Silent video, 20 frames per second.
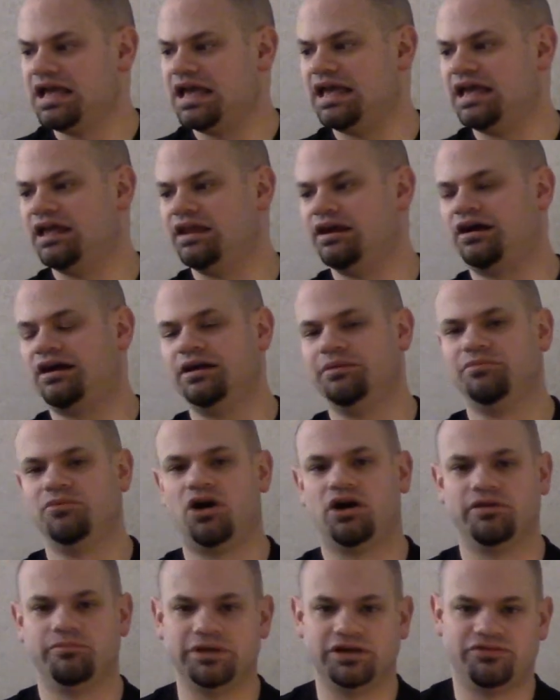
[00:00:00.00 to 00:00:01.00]
And I'm
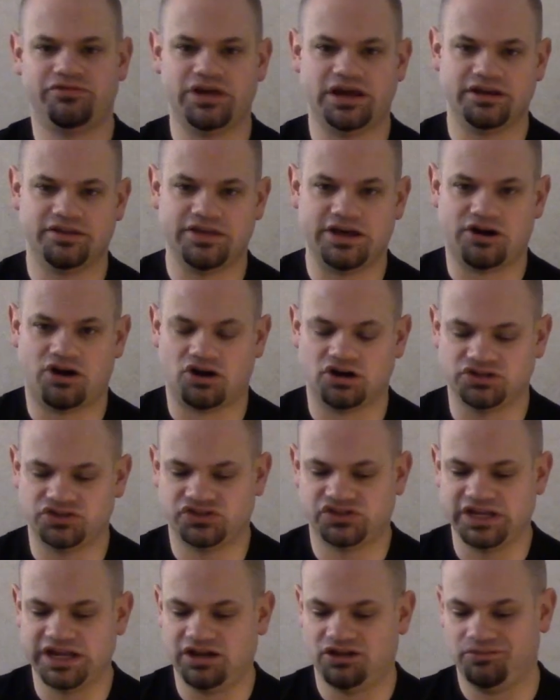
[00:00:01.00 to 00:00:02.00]
not a big fan of that hard
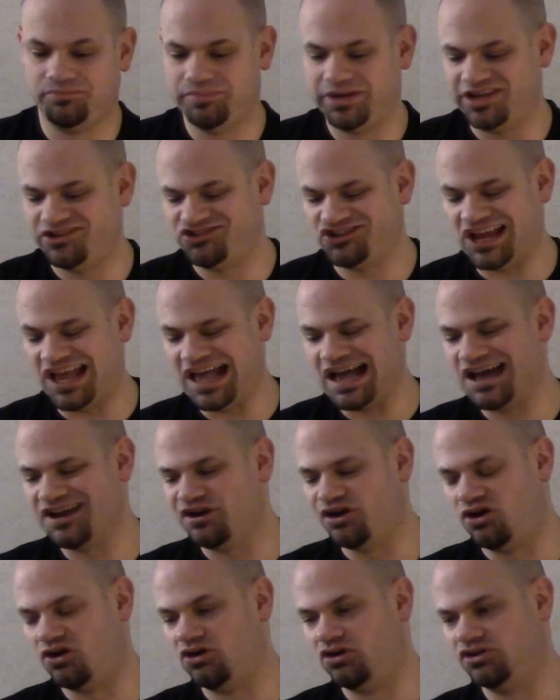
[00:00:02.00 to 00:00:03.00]
sale pitch
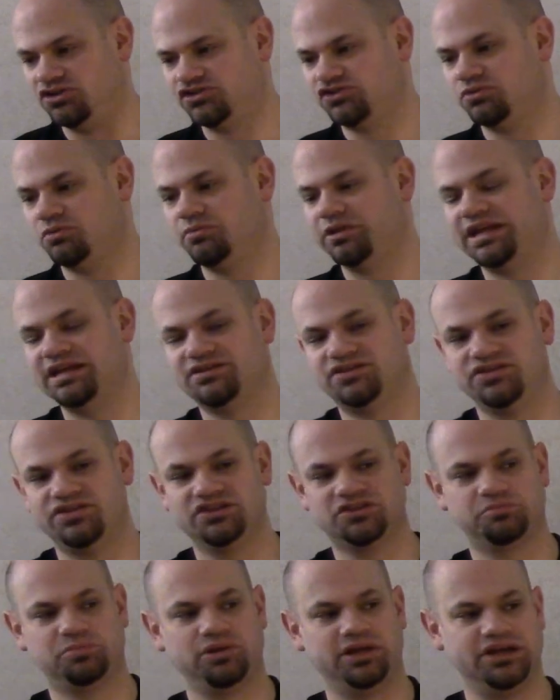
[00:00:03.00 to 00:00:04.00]
at all. So when we get to
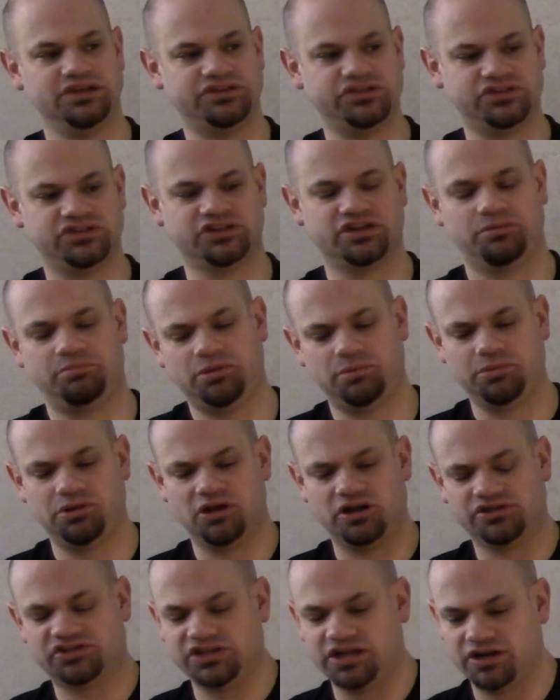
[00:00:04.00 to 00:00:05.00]
this place, it's a couple
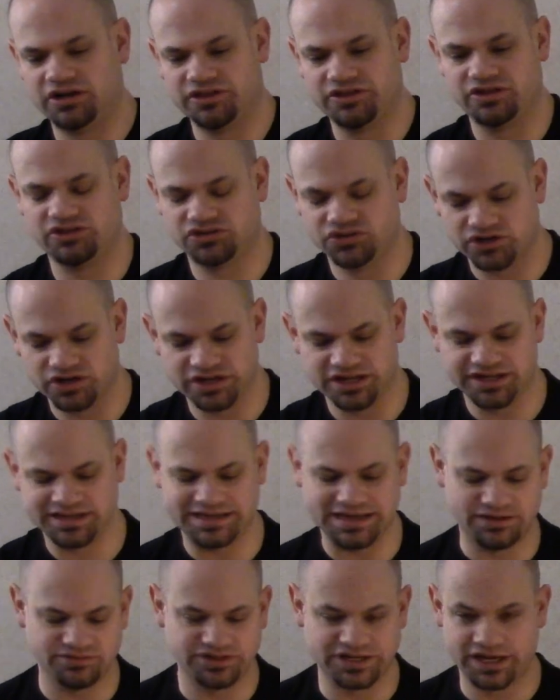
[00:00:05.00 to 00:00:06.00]
blocks out of the sort of the
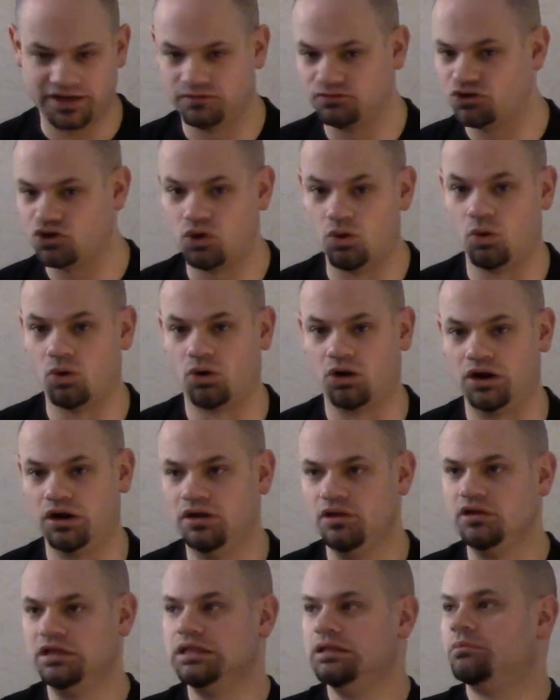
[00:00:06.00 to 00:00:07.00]
downtown
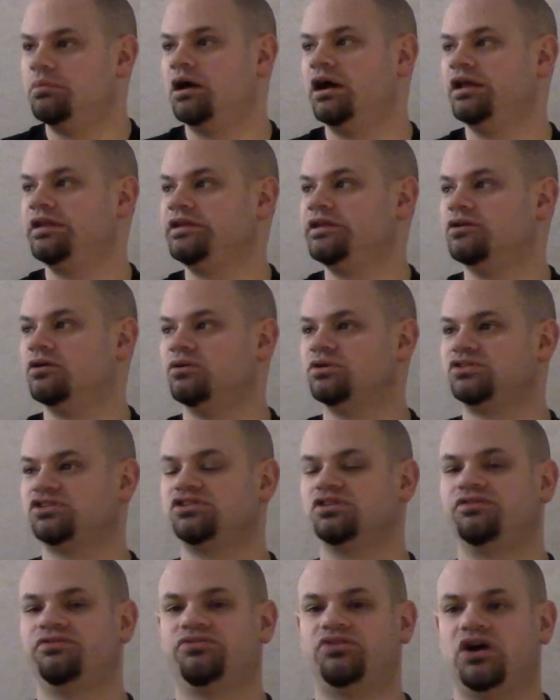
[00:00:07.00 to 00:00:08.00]
core, but it's
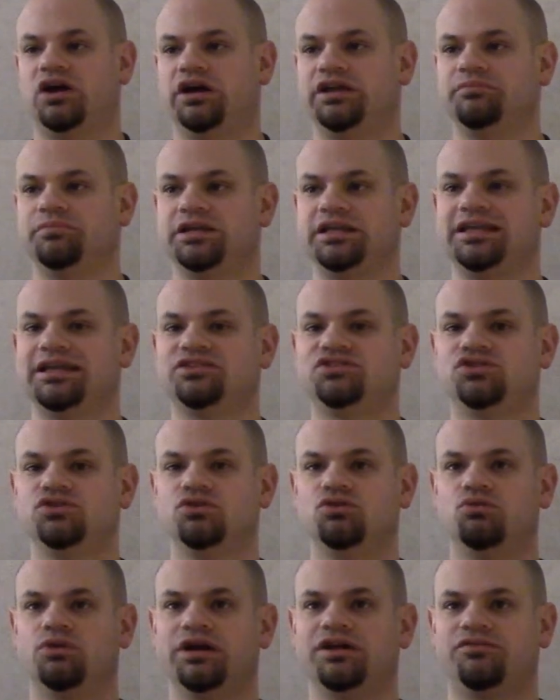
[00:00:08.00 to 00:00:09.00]
still fine. But it gets
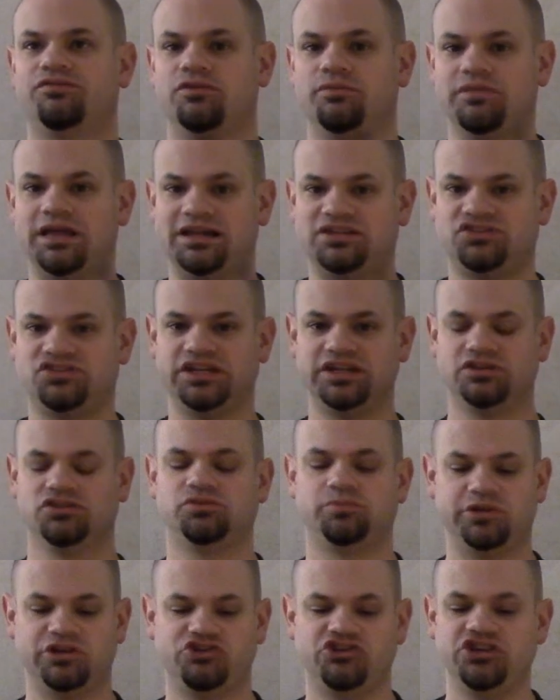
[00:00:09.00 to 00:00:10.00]
you away from that
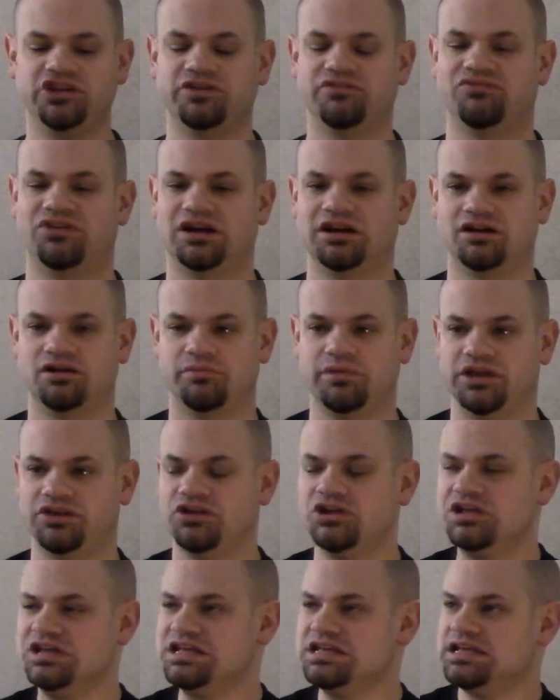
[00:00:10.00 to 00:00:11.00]
sales pitchy
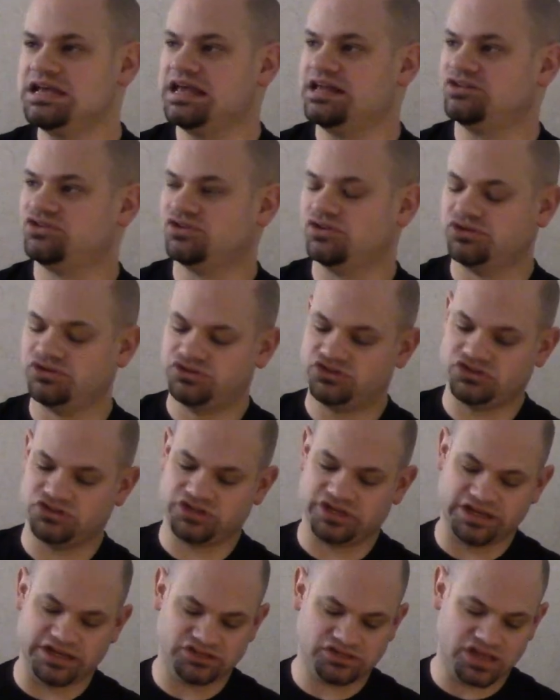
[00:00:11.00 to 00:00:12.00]
environment. And so there's
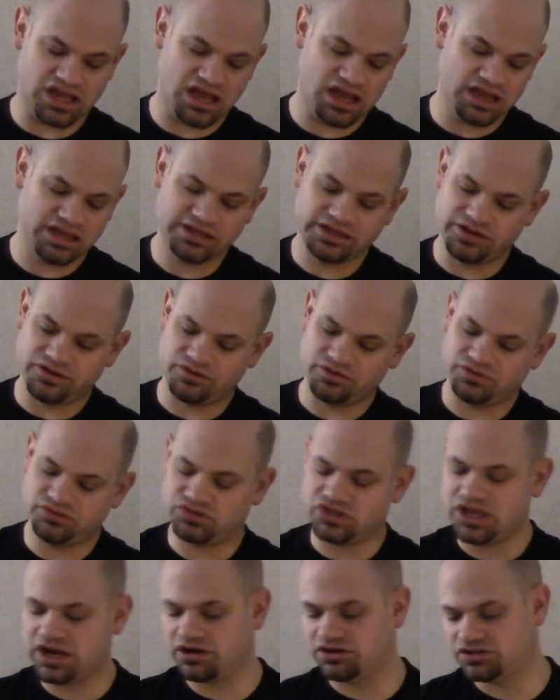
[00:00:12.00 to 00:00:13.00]
just a nice guy, he
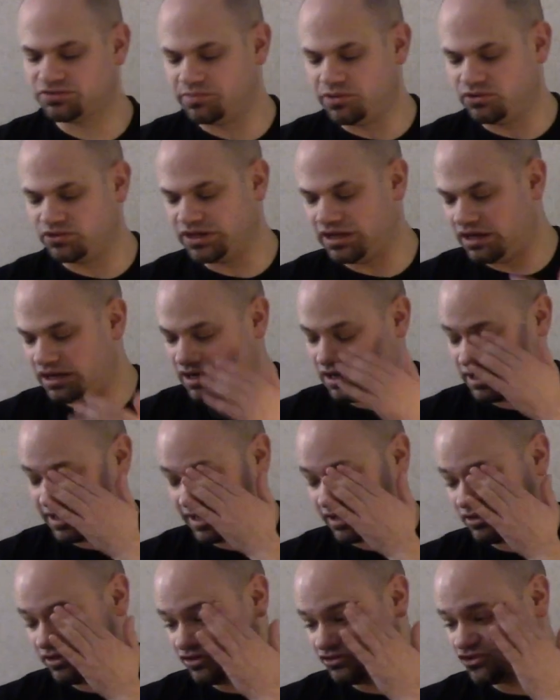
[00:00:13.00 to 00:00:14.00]
was there, he spoke
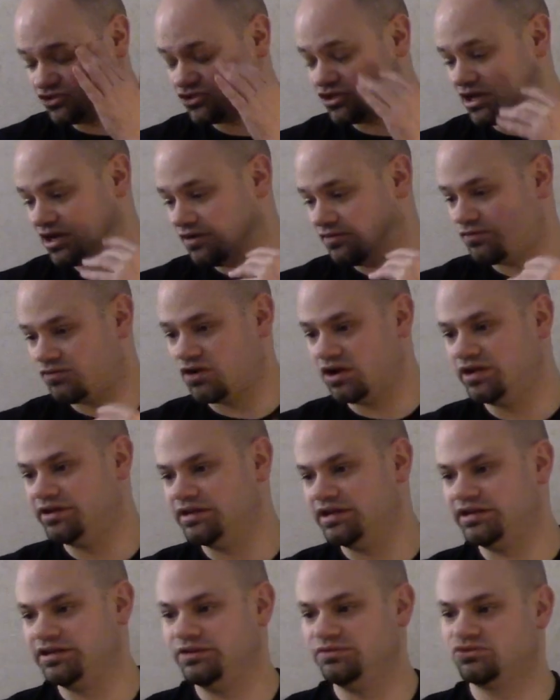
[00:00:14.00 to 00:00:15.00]
English out
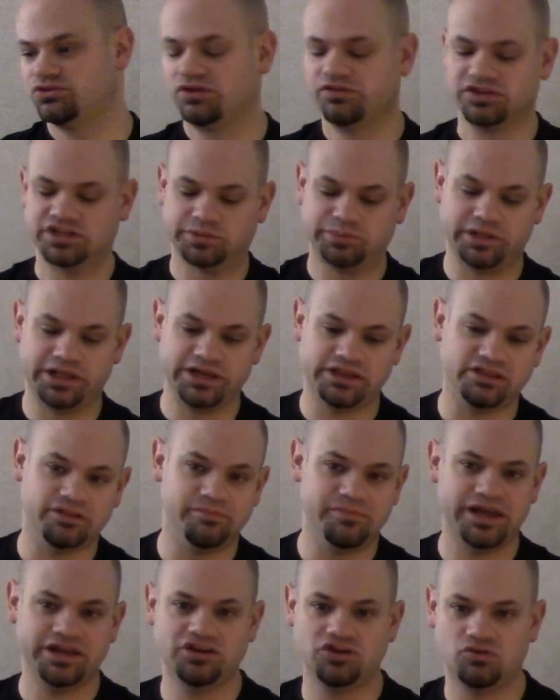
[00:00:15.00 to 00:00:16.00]
front, and he was sort of explaining the
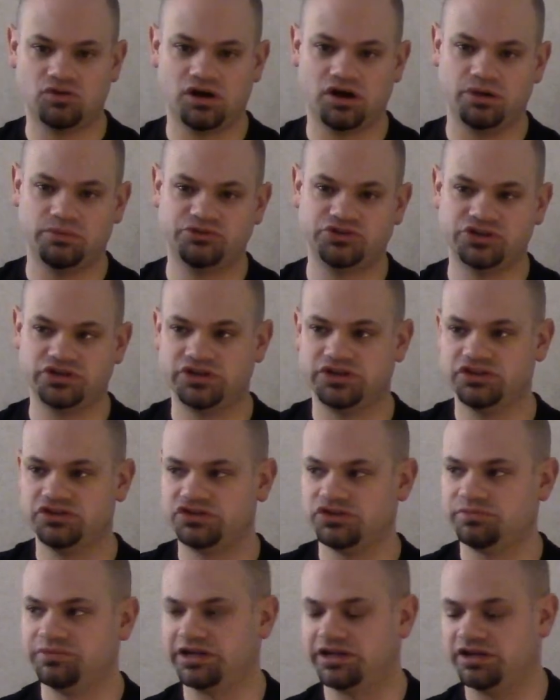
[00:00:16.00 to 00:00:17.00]
menu
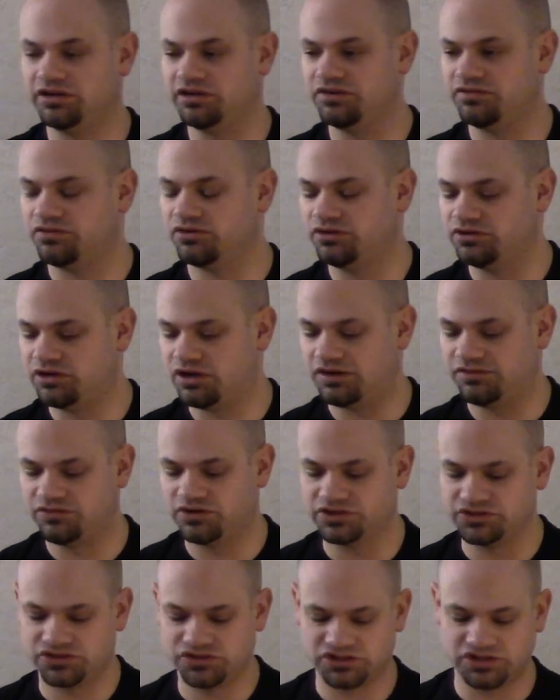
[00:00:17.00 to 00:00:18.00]
options and making different
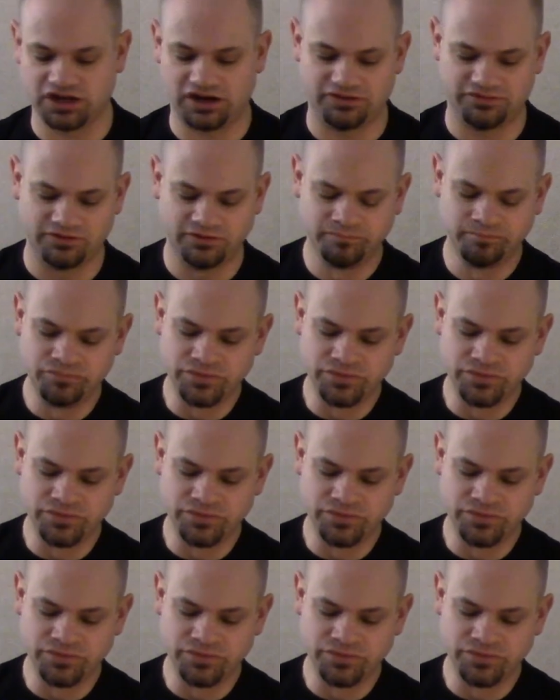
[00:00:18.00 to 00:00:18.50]
offerings and stuff.